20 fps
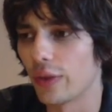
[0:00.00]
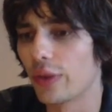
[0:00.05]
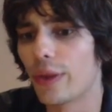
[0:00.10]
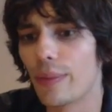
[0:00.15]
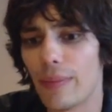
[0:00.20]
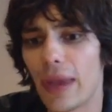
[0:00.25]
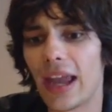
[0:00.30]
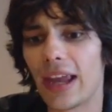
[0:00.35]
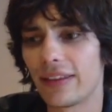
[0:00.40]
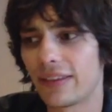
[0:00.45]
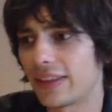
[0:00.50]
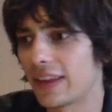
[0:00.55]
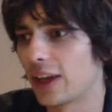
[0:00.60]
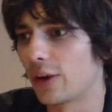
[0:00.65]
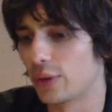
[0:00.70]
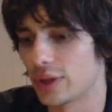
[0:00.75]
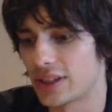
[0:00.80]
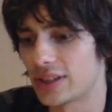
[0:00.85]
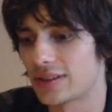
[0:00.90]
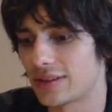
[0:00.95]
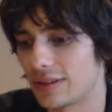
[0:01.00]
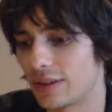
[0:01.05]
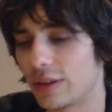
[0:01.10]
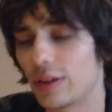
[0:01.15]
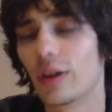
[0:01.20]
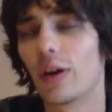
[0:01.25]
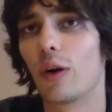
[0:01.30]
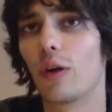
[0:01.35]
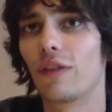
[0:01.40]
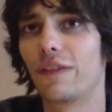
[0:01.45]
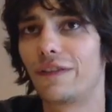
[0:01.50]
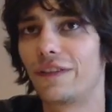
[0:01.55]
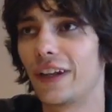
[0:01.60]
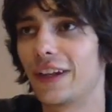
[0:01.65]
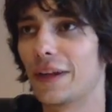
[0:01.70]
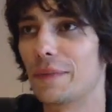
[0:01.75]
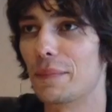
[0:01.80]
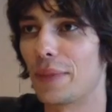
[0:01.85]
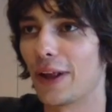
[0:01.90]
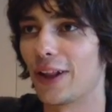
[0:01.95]
The main thing was the whole
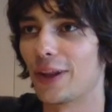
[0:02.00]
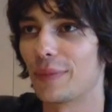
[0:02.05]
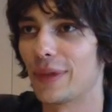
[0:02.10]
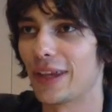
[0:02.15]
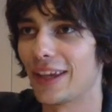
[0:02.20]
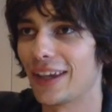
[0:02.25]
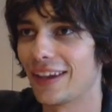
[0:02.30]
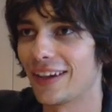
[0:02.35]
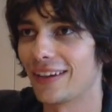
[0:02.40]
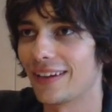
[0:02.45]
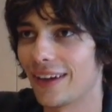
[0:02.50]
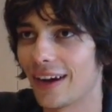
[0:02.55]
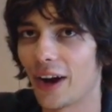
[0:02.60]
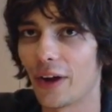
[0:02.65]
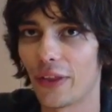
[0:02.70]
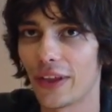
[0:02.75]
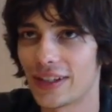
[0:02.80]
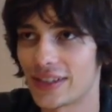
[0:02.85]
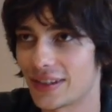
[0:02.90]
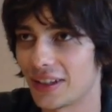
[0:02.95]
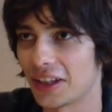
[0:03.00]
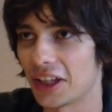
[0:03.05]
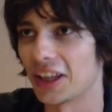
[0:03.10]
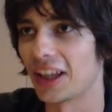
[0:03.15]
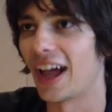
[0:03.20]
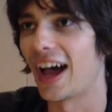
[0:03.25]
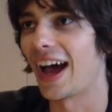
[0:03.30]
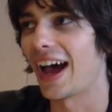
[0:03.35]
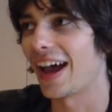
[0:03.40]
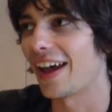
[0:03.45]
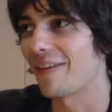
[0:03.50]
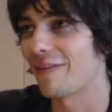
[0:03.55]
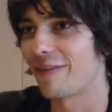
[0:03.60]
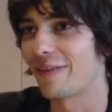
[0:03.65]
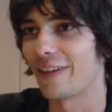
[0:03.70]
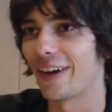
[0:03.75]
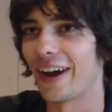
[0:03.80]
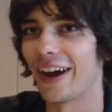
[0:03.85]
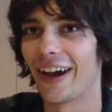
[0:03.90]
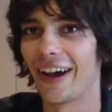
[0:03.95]
Finn and Bellamy, are they still alive,
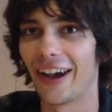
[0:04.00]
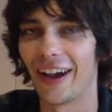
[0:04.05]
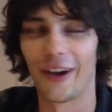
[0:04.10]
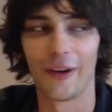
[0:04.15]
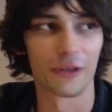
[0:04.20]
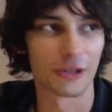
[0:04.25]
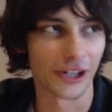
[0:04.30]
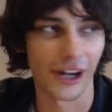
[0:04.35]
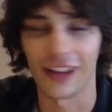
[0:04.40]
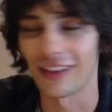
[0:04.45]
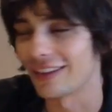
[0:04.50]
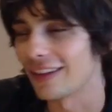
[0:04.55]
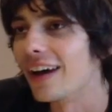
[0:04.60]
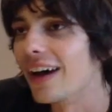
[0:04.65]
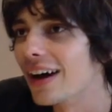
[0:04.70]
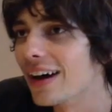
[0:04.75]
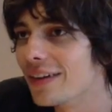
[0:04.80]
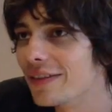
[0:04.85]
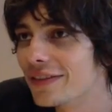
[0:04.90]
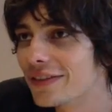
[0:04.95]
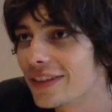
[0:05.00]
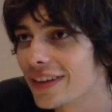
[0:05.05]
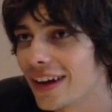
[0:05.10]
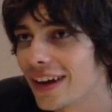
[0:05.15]
which I loved.